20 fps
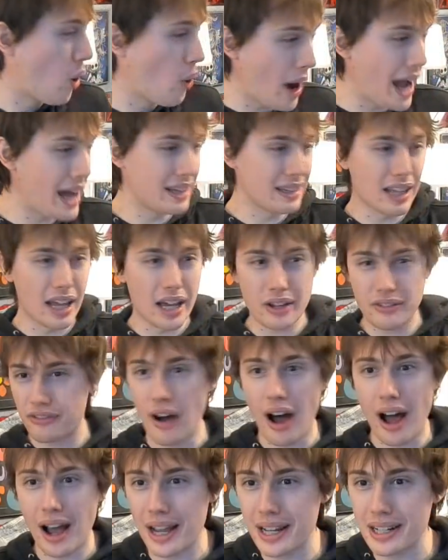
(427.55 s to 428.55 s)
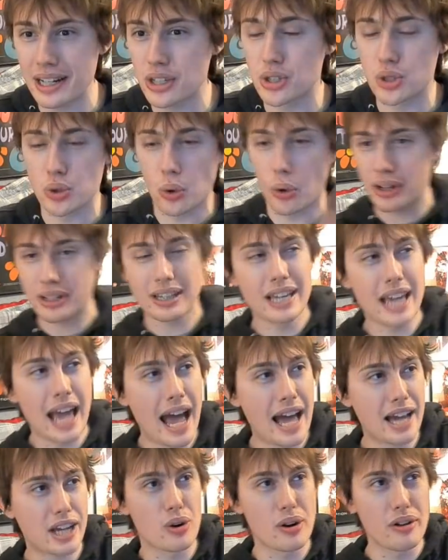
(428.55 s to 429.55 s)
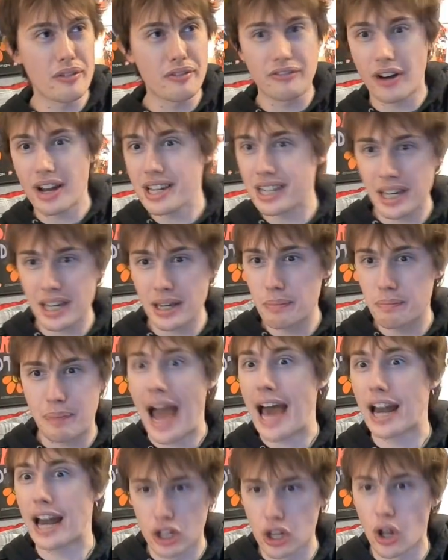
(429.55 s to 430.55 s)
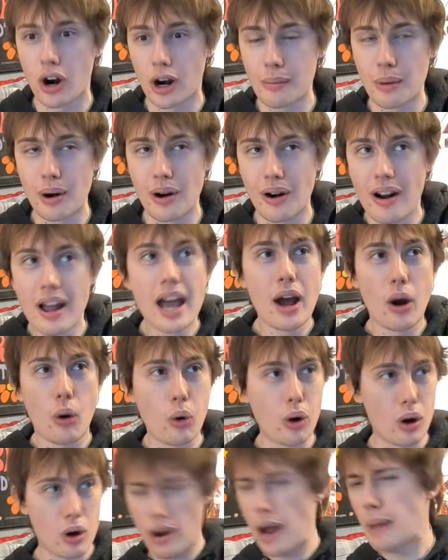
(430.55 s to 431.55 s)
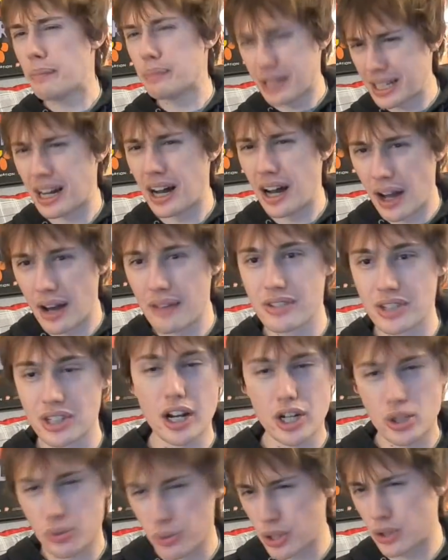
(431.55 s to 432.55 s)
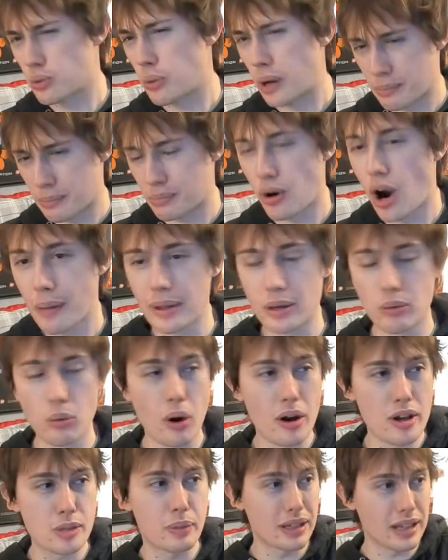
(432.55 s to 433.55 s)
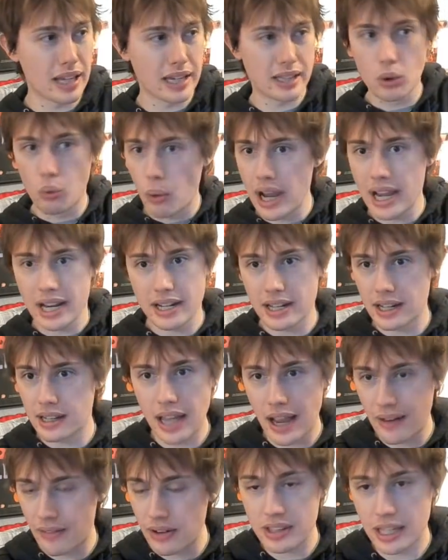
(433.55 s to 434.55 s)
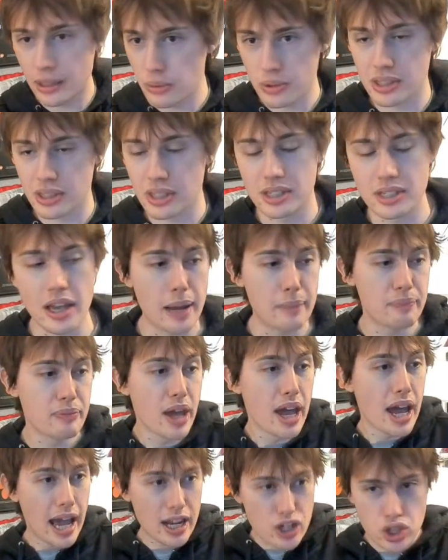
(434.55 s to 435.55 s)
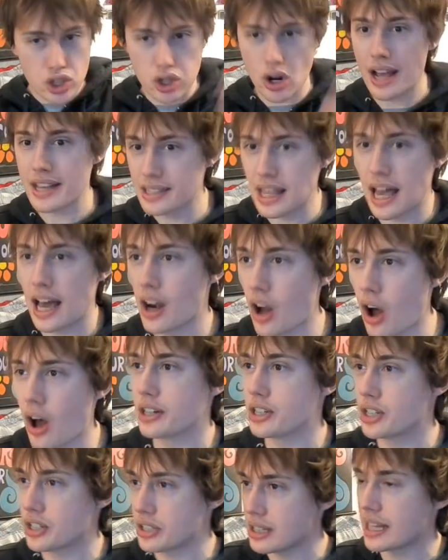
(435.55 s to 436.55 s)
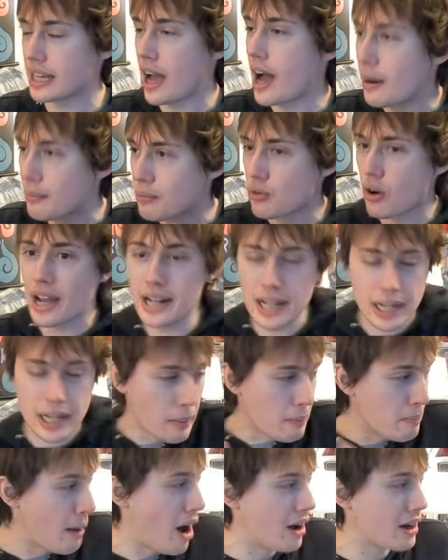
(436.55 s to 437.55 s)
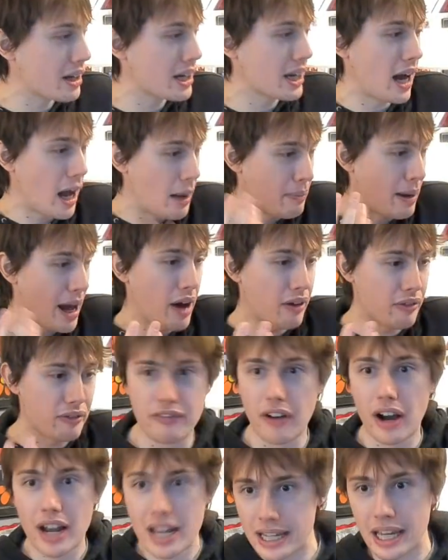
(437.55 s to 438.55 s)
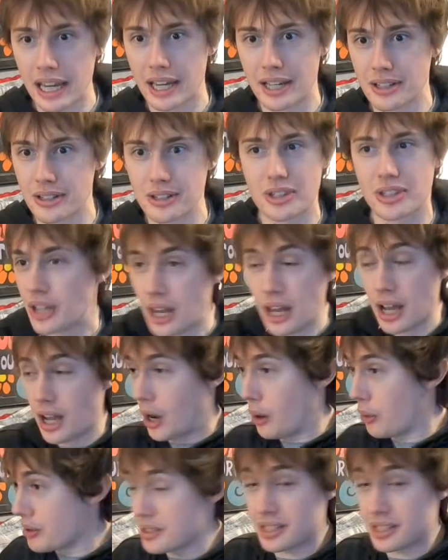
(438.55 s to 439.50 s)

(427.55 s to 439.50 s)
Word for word: and, like, find historically accurate Viking battle armor, or a replica of such, which is what it probably was, but like the weight and everything was the same, and tries that on, just like, I'm writing a manga about Vikings, I want to